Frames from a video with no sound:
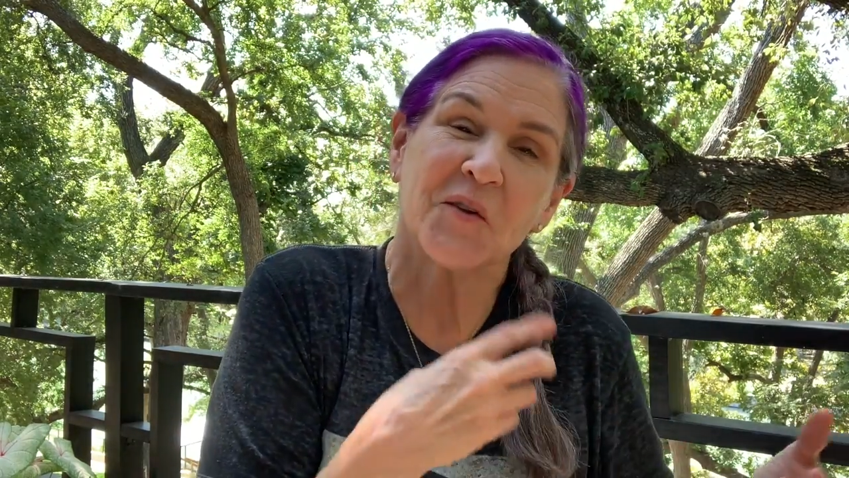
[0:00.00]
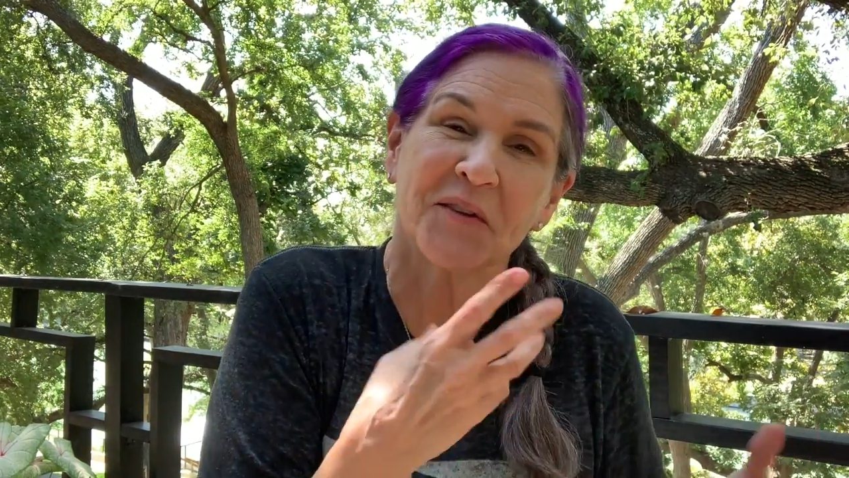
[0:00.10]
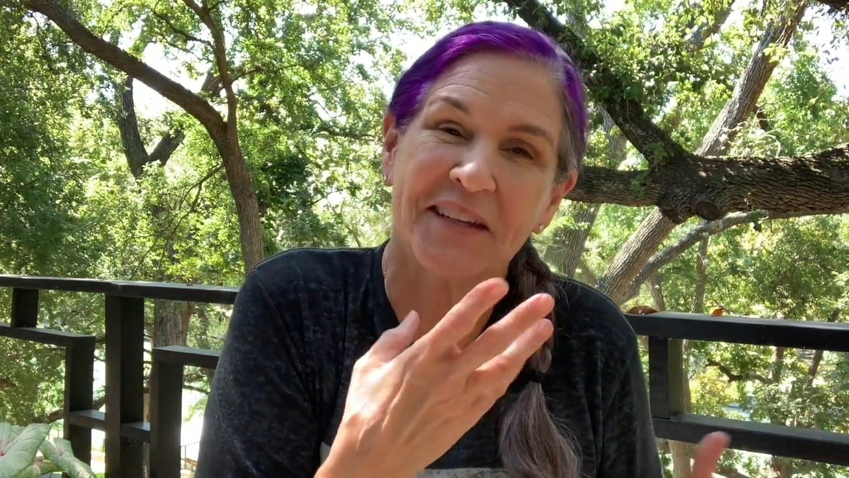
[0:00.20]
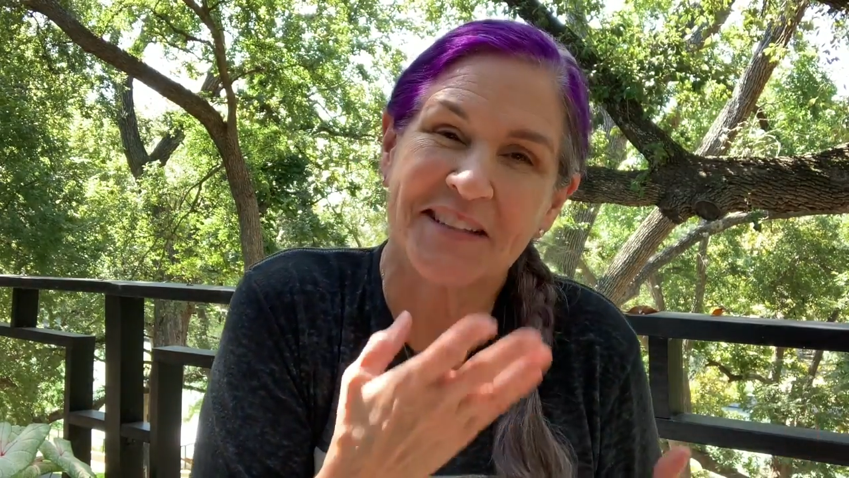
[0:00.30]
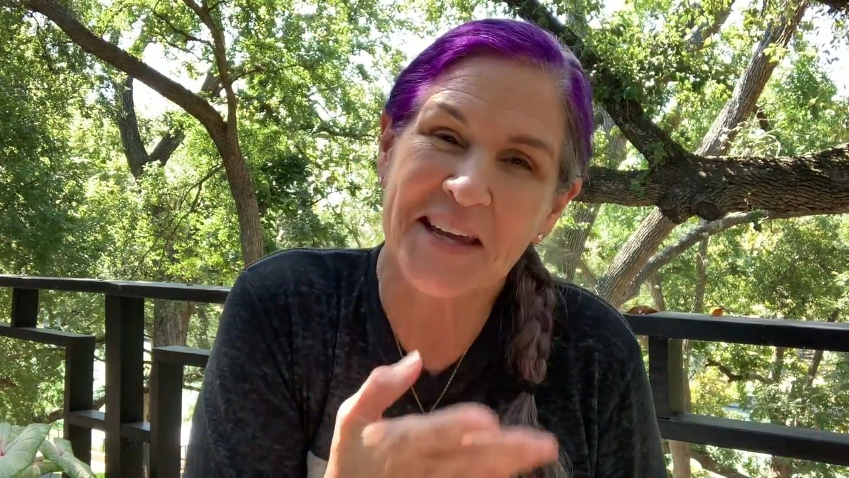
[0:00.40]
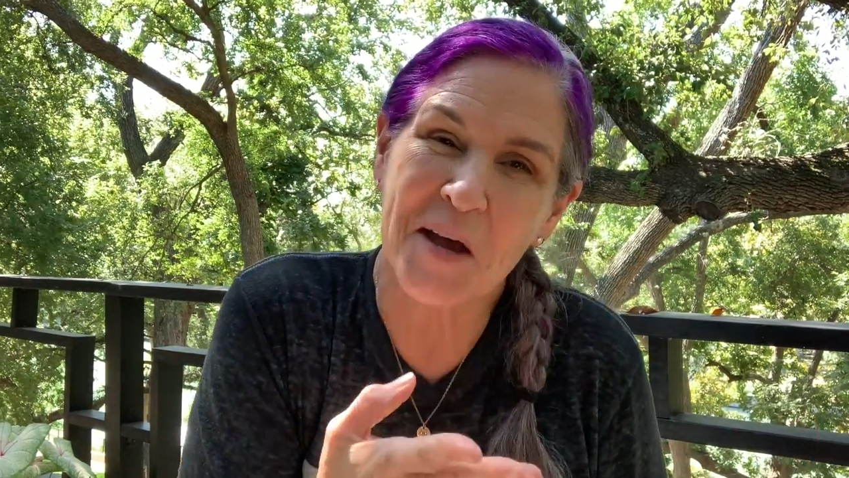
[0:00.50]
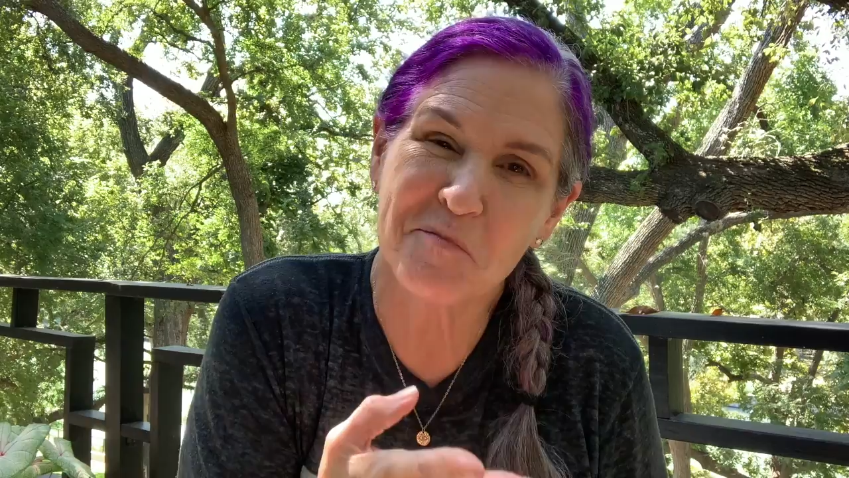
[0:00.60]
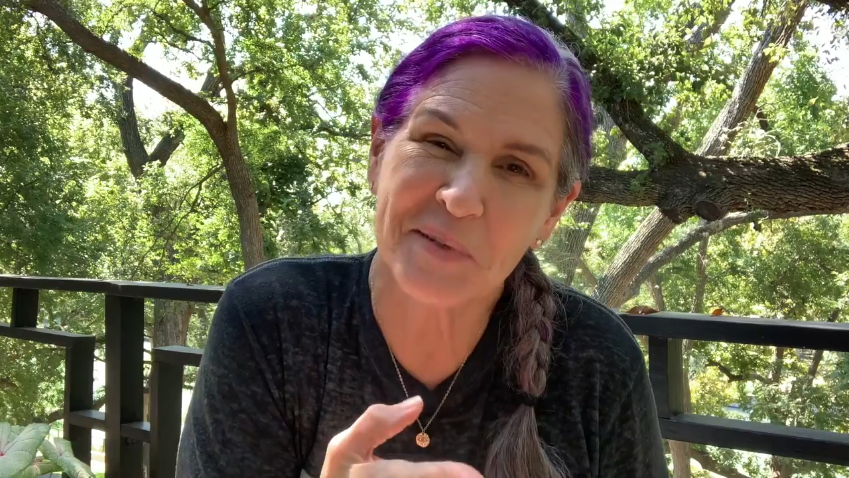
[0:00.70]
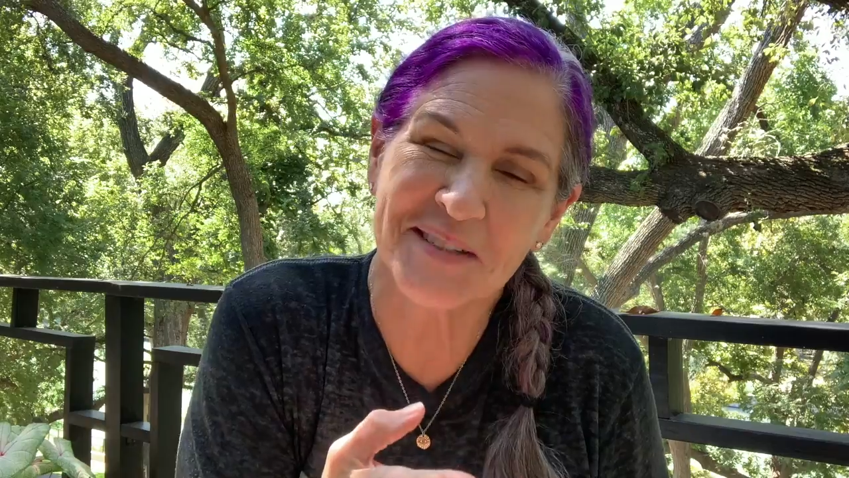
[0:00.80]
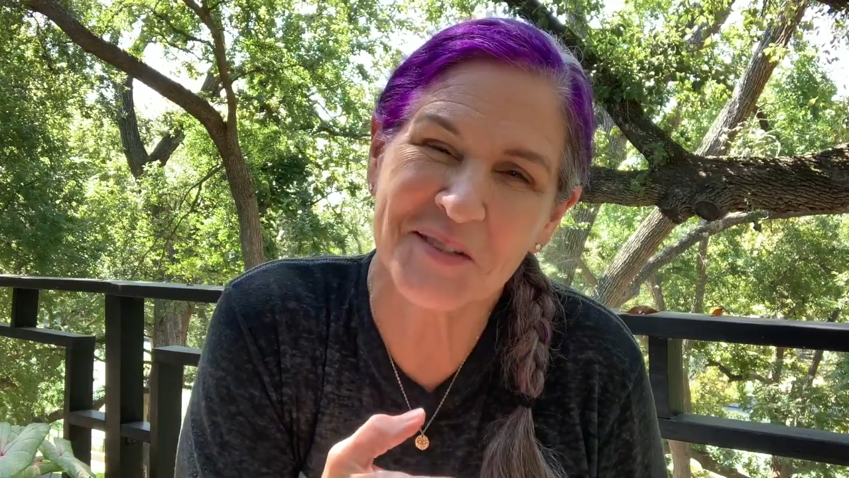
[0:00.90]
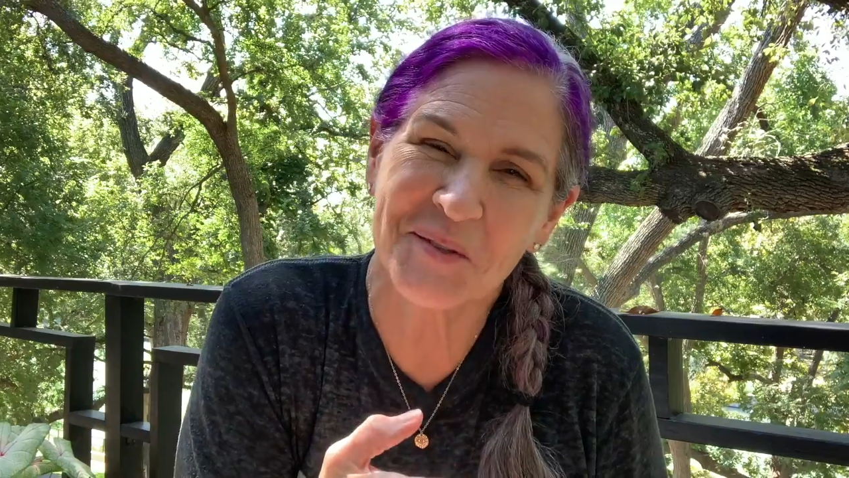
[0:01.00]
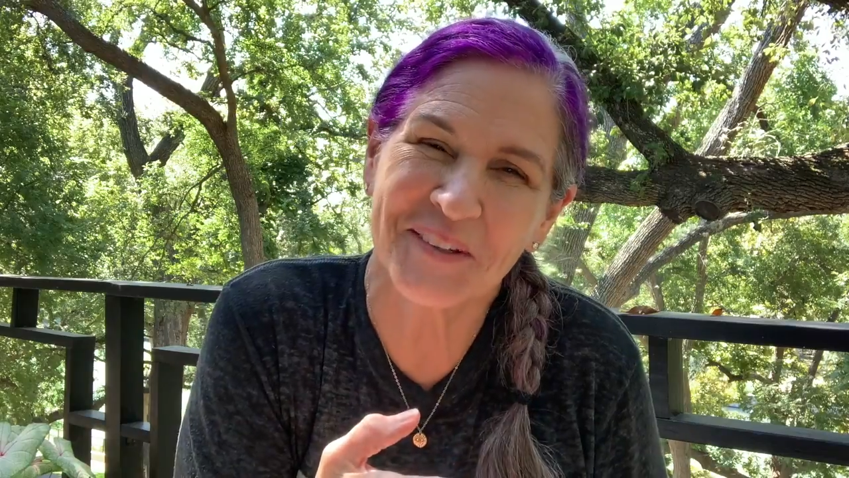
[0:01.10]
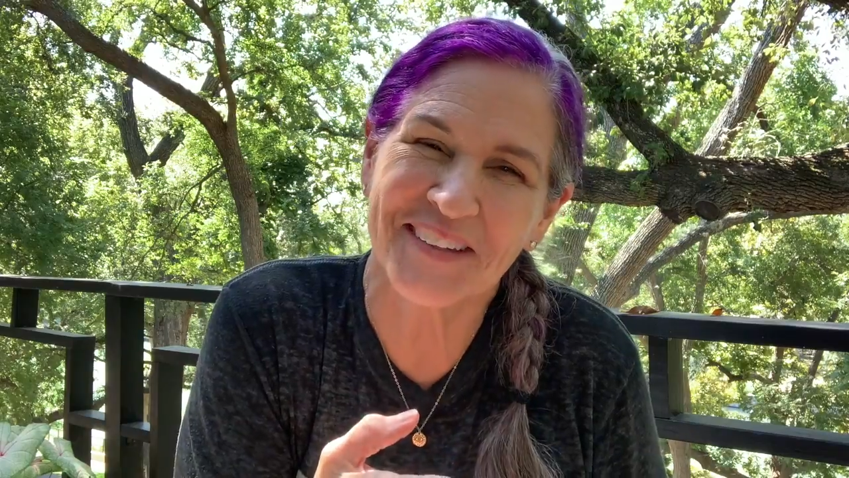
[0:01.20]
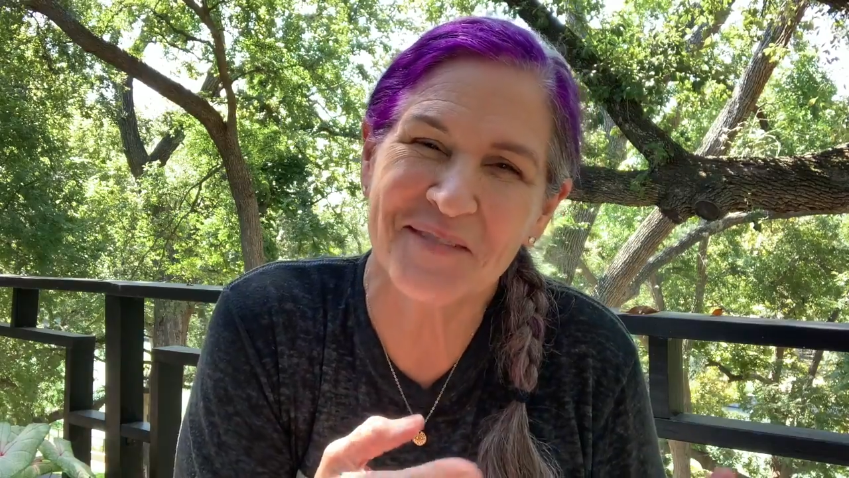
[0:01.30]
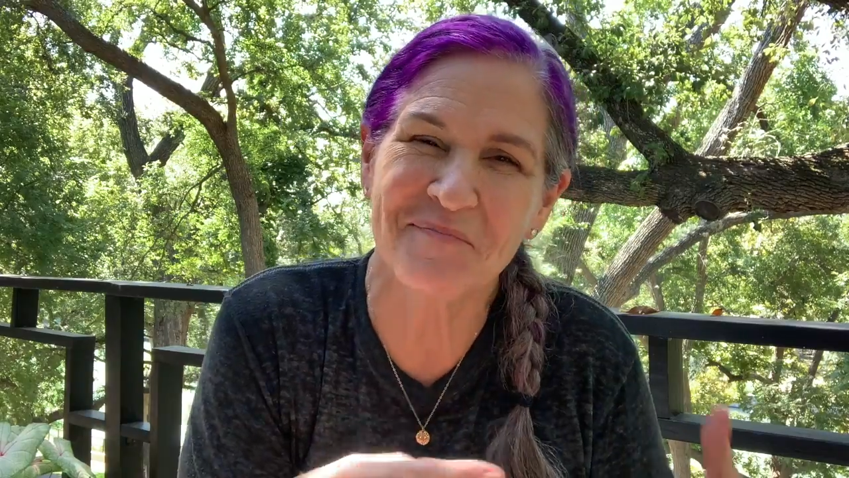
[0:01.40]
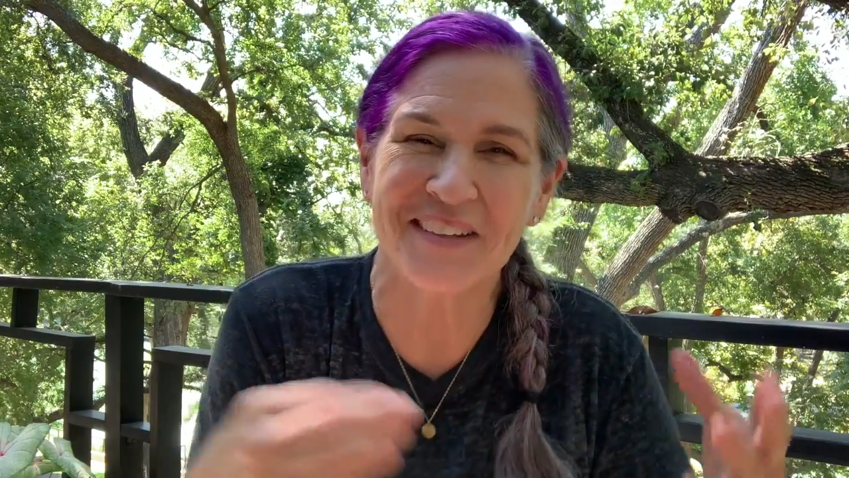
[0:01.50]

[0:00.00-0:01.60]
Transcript: only tap into it,